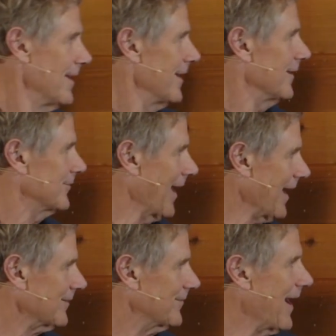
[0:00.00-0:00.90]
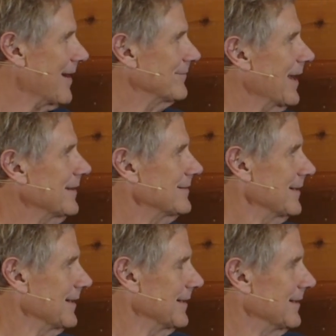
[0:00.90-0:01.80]
It's Acts
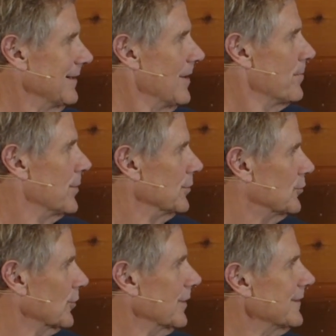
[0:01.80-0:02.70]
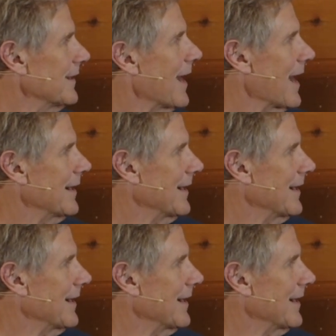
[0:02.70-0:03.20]
5:19. But during the night, an